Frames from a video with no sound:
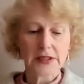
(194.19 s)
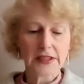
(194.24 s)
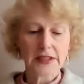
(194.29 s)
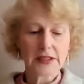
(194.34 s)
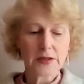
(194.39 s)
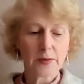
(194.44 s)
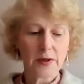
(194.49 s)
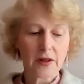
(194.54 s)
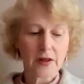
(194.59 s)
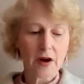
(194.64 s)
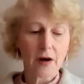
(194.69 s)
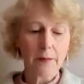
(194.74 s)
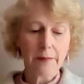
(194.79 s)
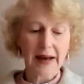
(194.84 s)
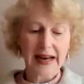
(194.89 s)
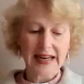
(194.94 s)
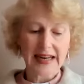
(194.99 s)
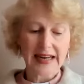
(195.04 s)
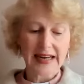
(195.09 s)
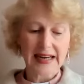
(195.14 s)

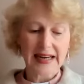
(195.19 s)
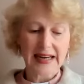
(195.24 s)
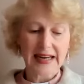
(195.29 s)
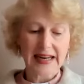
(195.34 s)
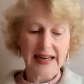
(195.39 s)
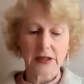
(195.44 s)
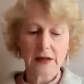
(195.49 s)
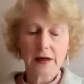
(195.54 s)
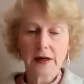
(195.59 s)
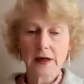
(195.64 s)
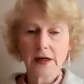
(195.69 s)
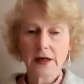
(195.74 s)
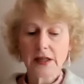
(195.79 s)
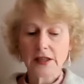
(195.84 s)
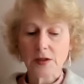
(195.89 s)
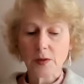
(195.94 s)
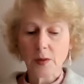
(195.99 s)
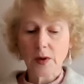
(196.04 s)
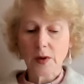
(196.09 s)
responded with compassion